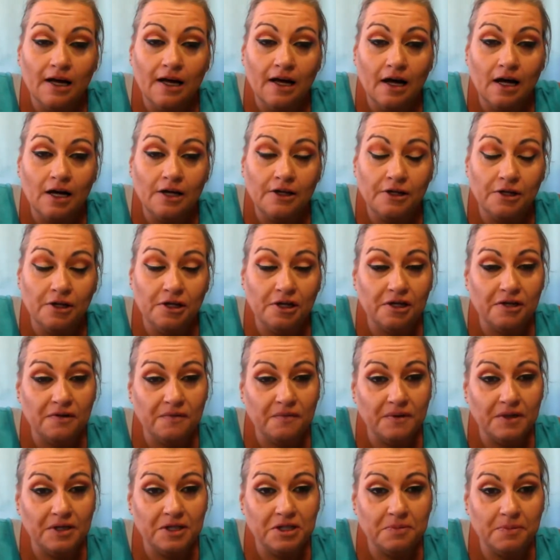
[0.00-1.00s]
you can
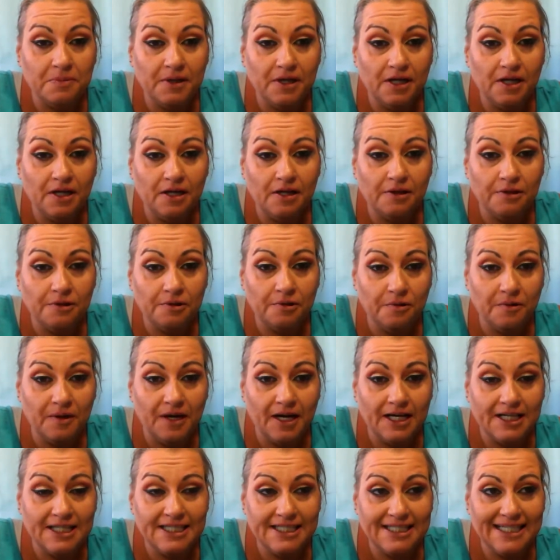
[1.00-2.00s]
reach me through
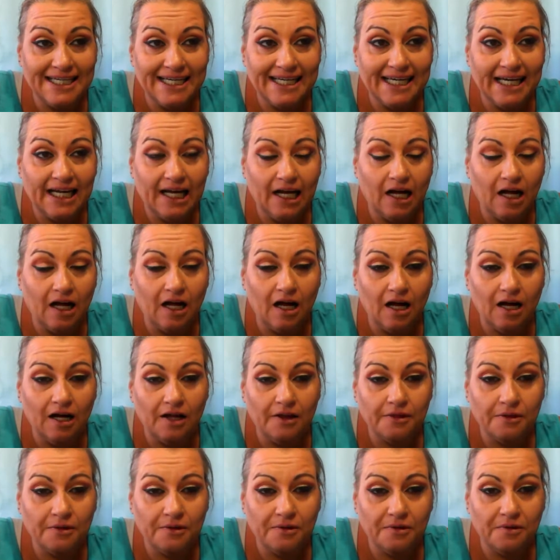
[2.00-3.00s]
Etsy,
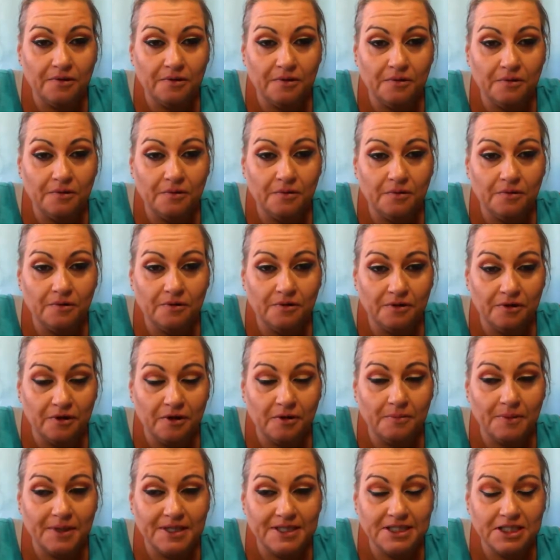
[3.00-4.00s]
through their
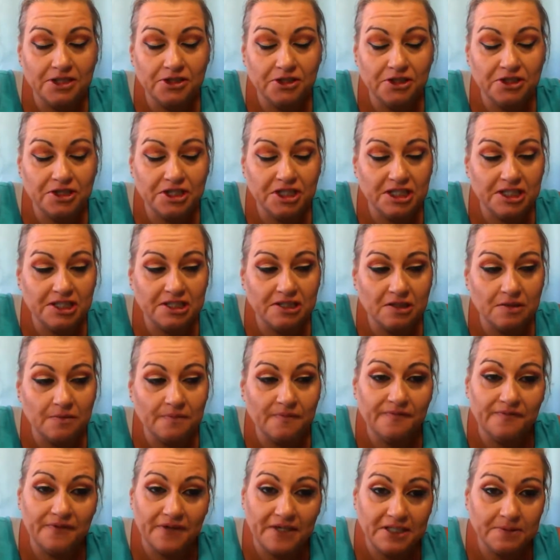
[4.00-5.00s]
messenger system,
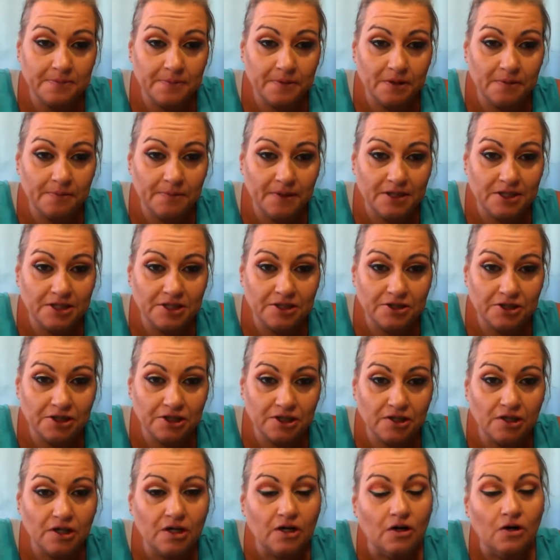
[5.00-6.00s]
Facebook Messenger.
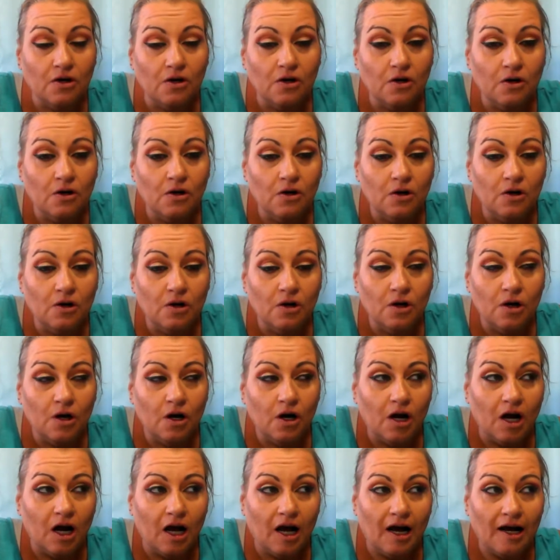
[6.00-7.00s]

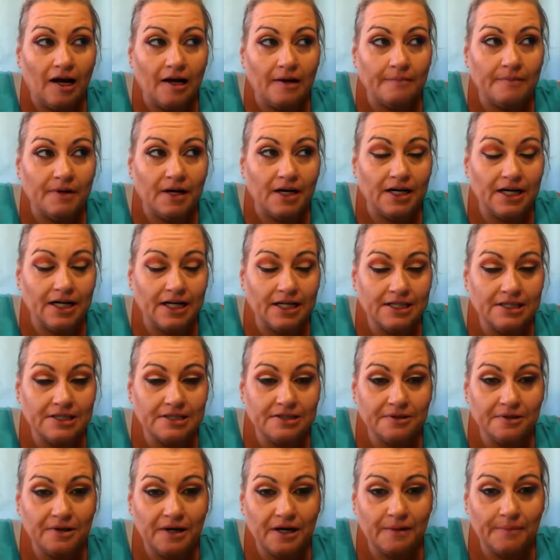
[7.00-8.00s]
I am on
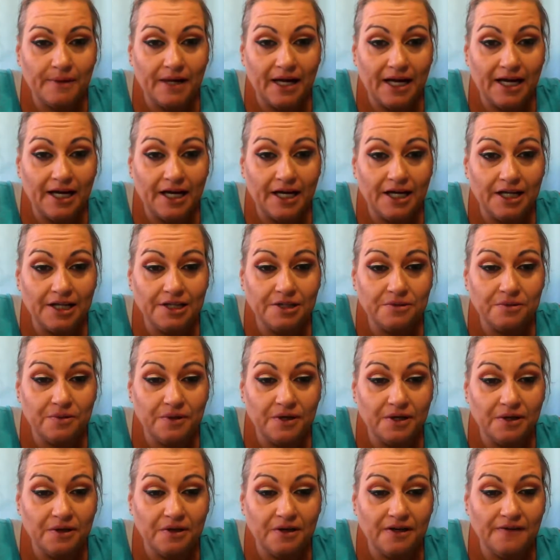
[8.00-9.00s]
Instagram and Twitter.
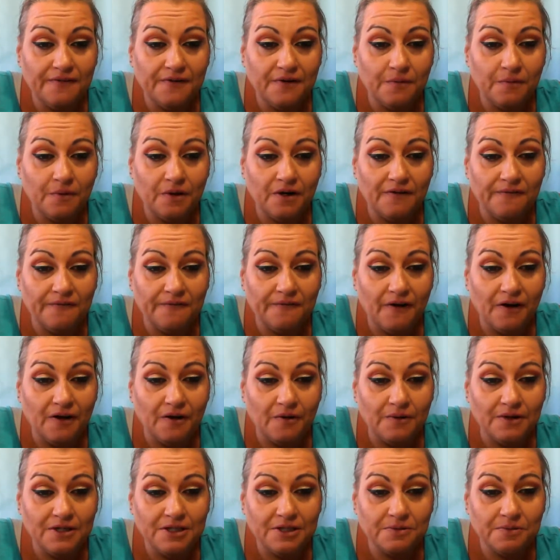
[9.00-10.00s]
If you want to follow us,
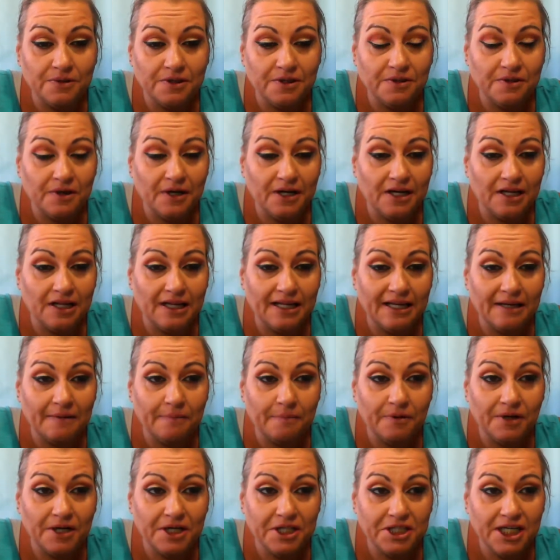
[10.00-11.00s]
we greatly
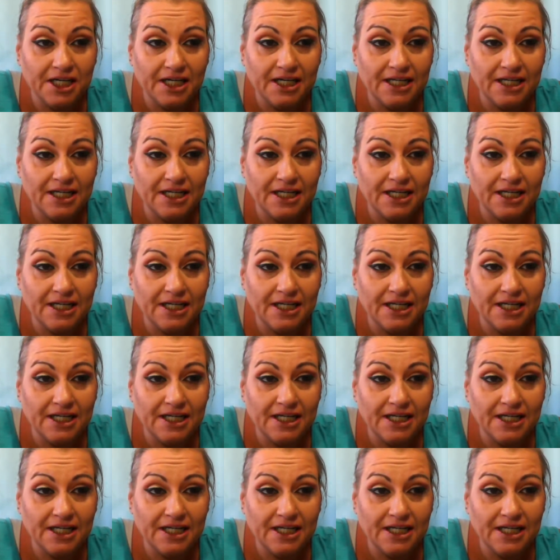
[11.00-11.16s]
appreciate it.